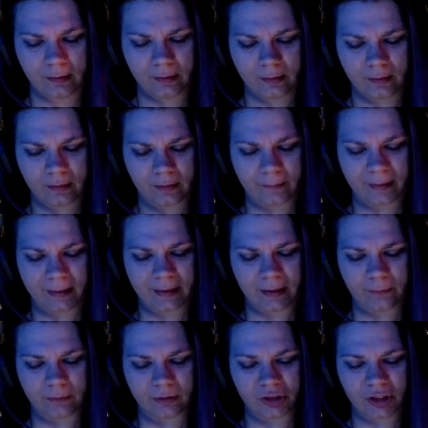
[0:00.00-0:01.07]
The man he
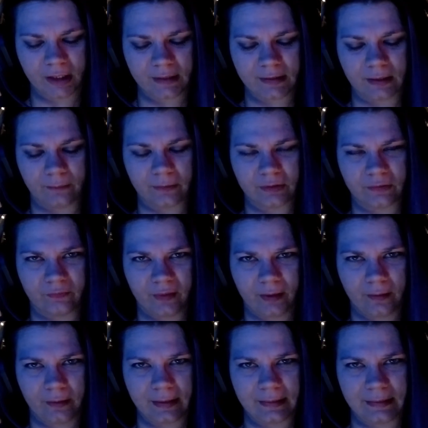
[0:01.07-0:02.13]
was chasing was
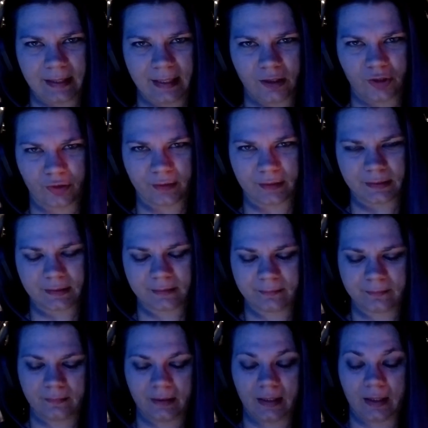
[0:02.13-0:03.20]
very dangerous,
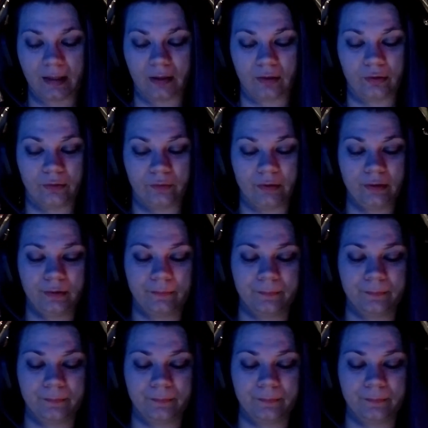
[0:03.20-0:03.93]
he concluded.